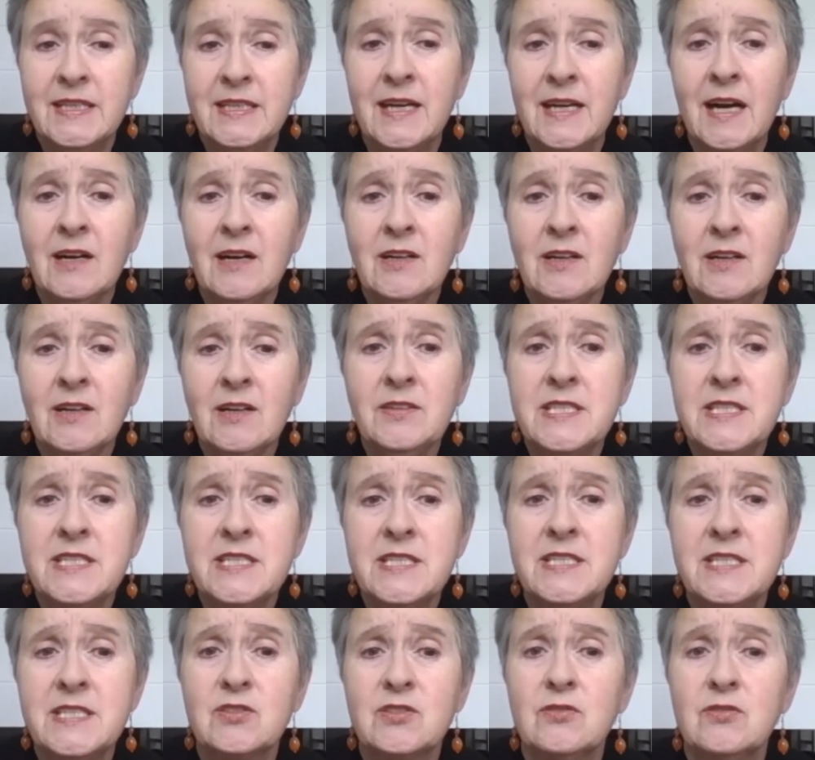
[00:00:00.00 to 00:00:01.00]
Now, how can this
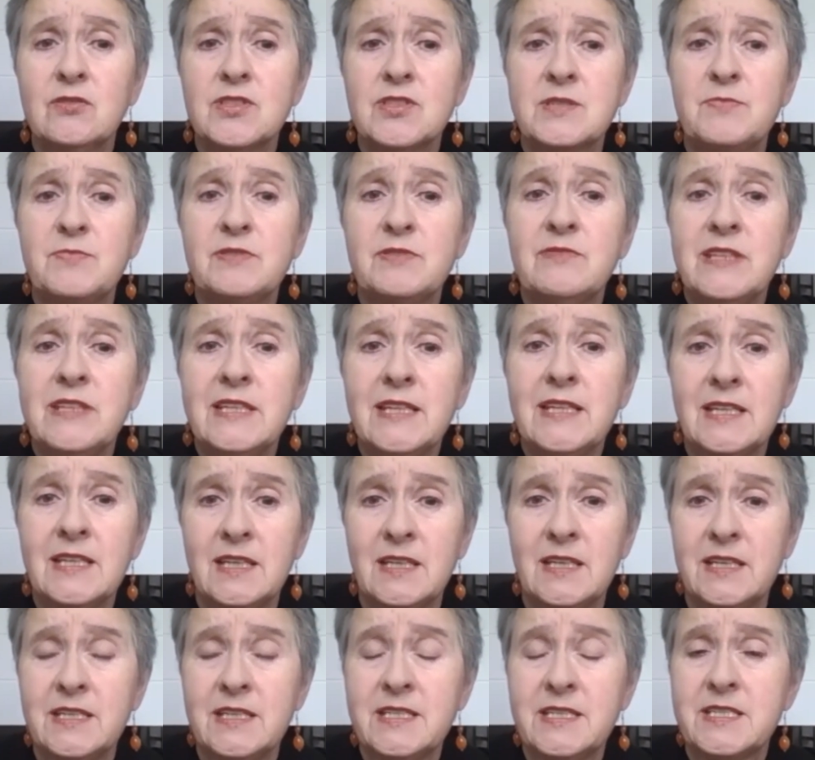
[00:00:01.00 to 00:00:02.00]
discourse be
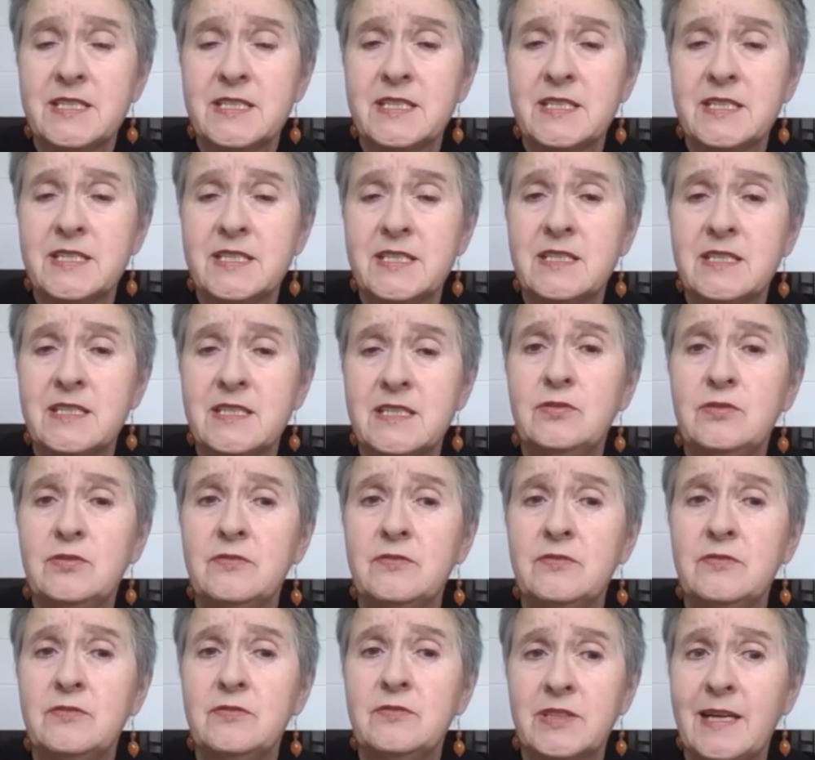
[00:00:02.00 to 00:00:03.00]
realised and improved
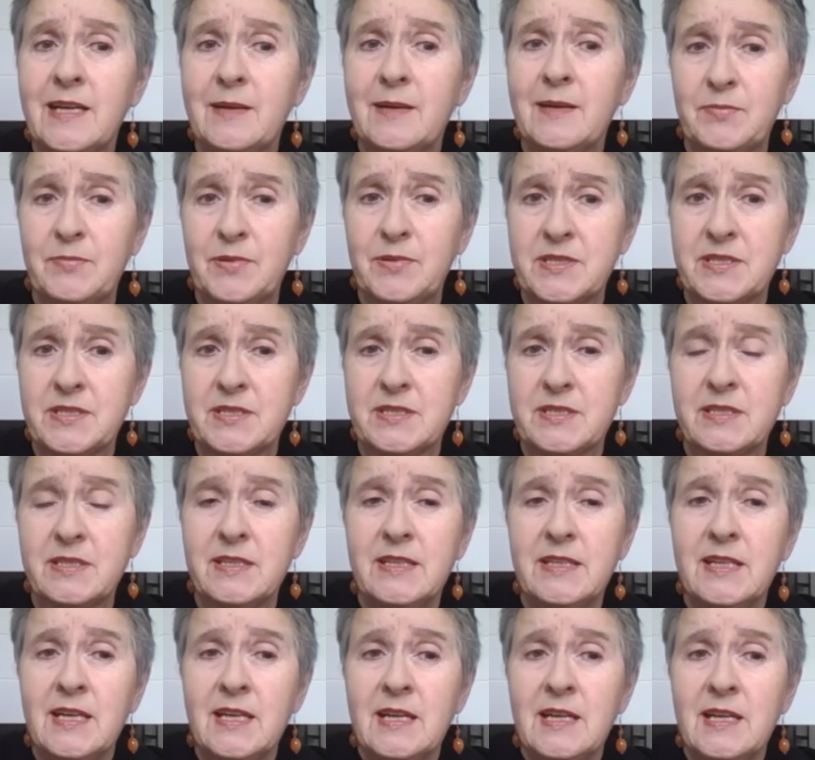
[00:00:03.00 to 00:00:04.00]
on campus?
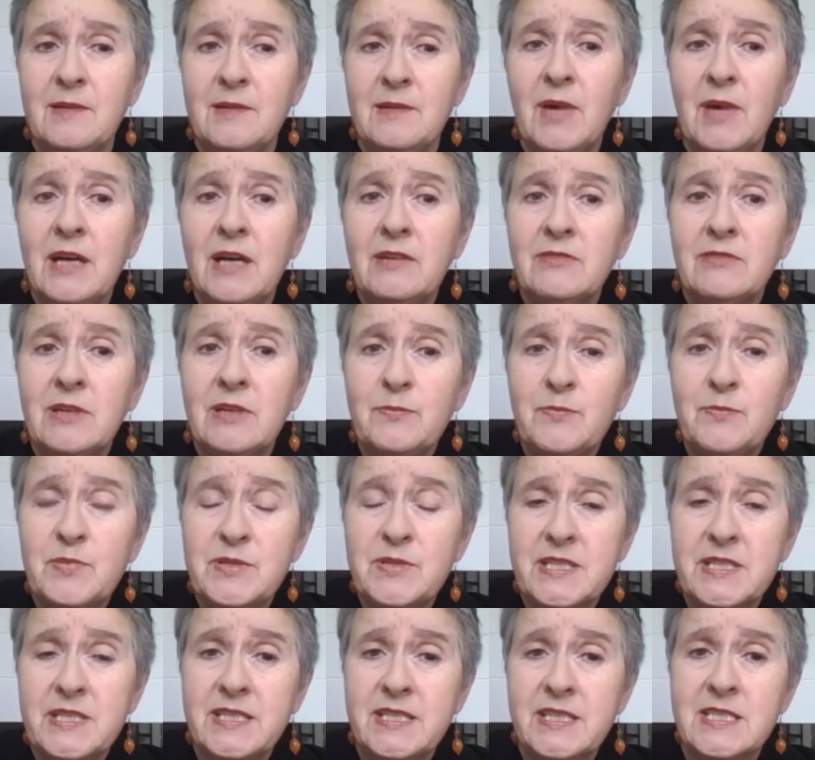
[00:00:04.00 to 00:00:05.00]
My
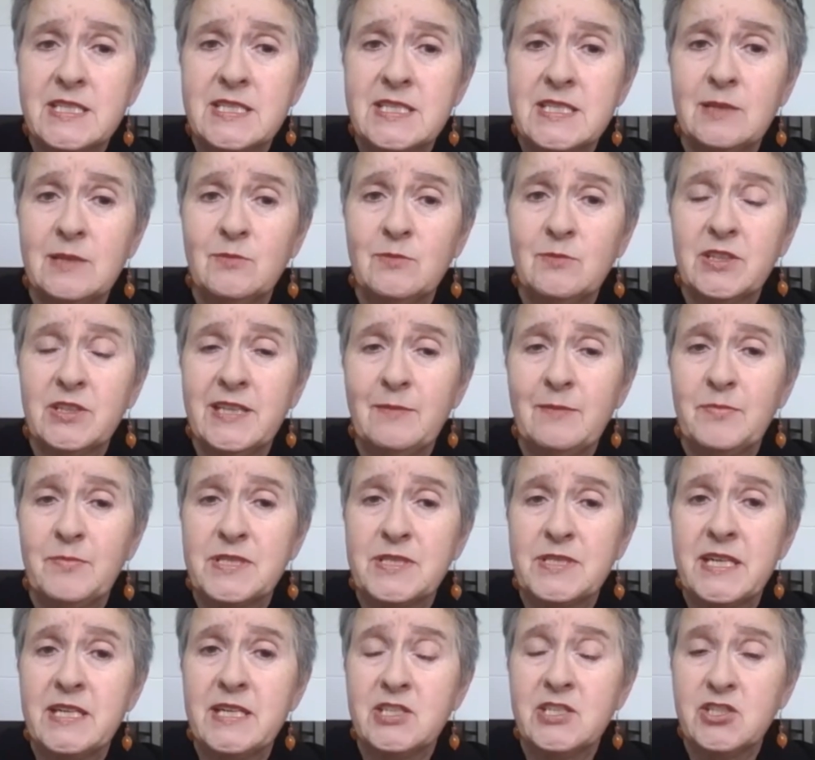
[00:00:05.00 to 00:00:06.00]
Representing Islam on
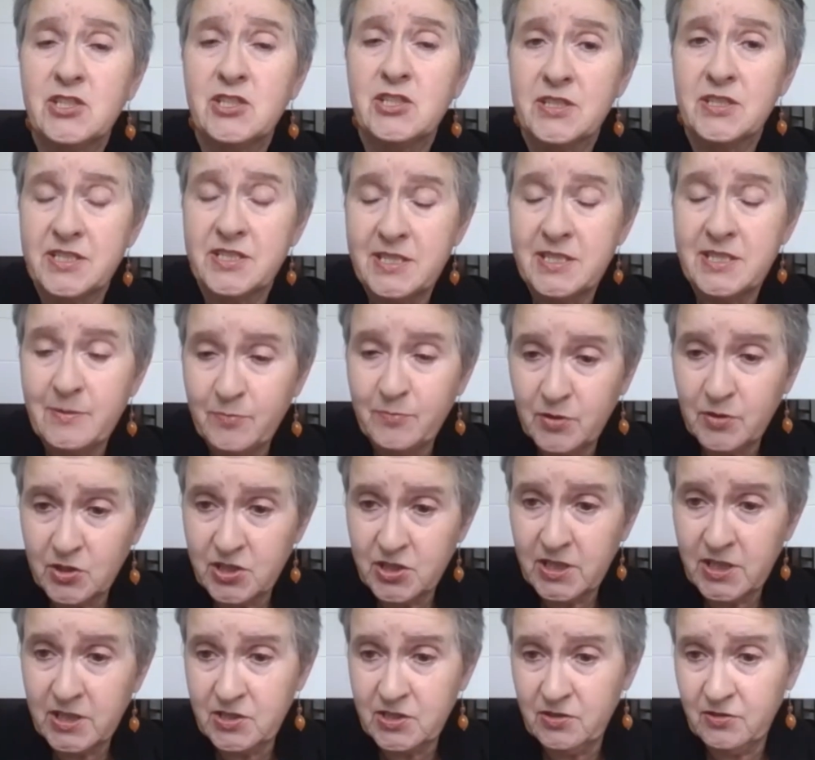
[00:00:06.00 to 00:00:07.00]
Campus AHRC
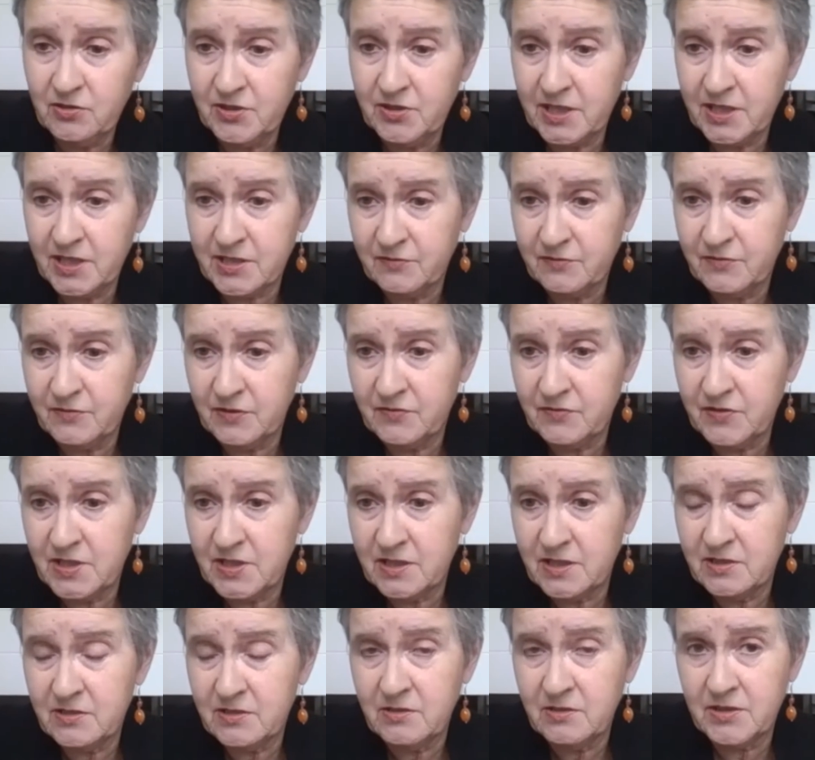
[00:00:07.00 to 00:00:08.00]
project
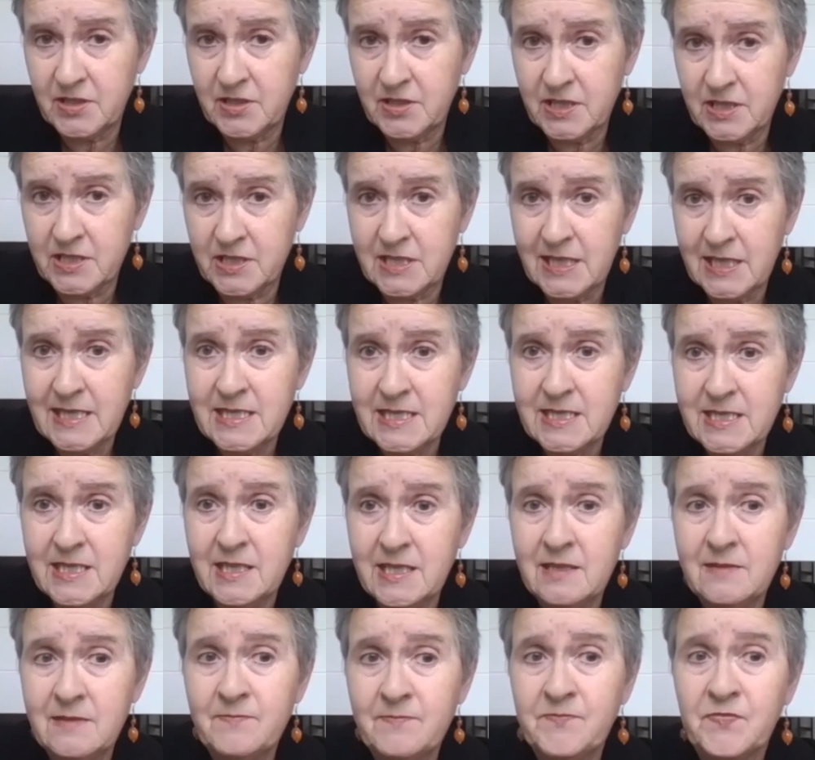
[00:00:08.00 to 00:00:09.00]

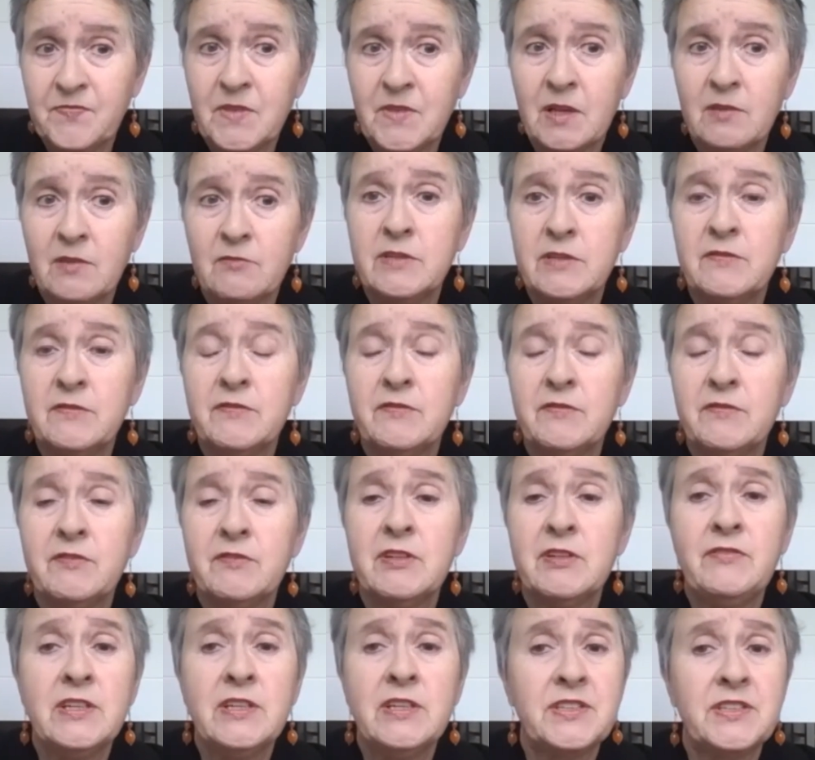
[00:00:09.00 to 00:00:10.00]
2015-2018
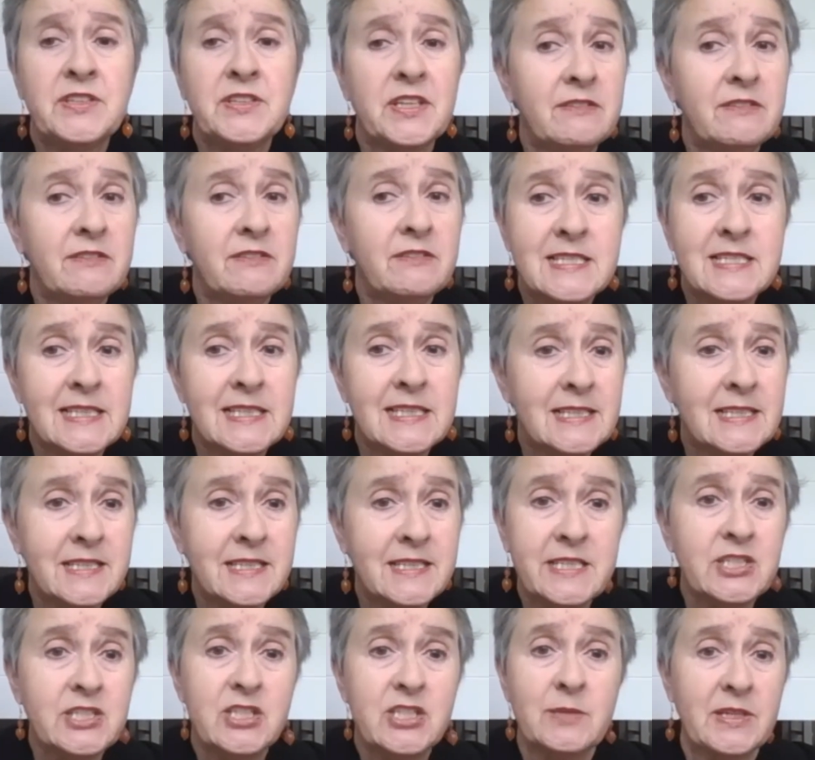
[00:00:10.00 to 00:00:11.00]
revealed that there is little
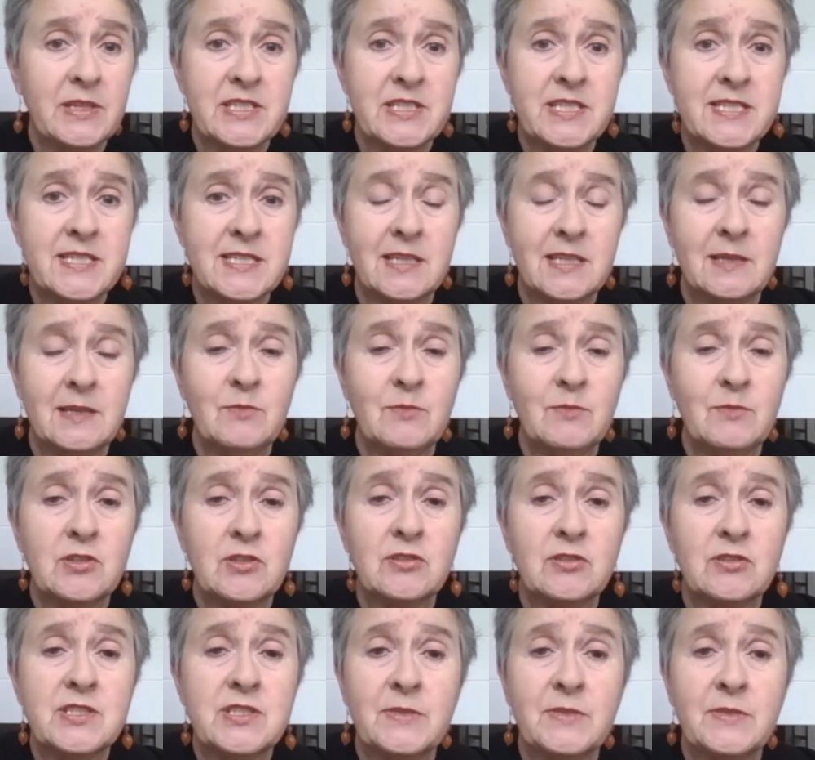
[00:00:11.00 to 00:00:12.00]
teaching about Islam
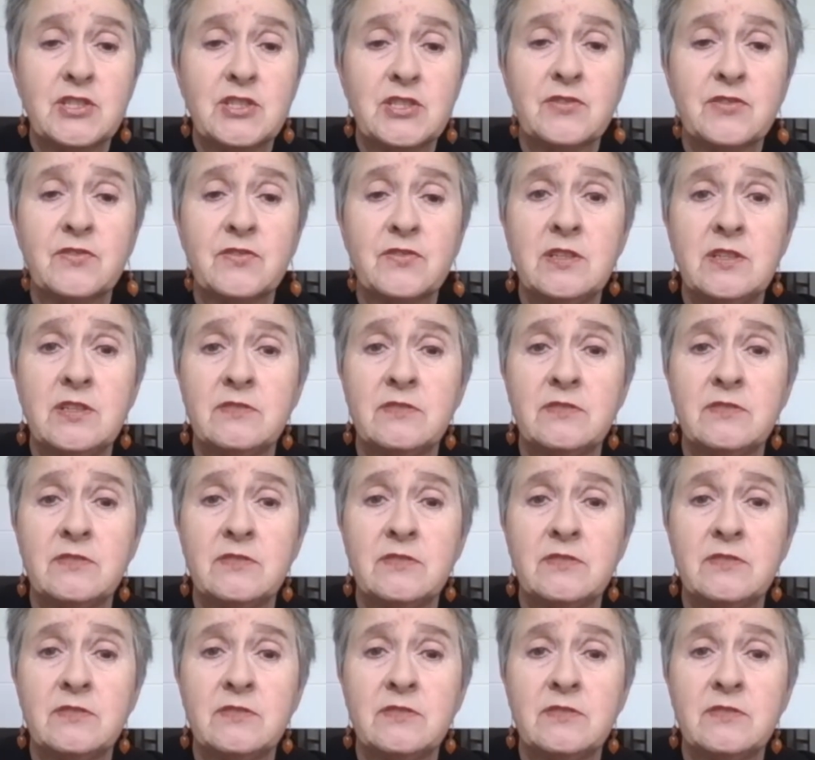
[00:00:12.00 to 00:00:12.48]
across much of the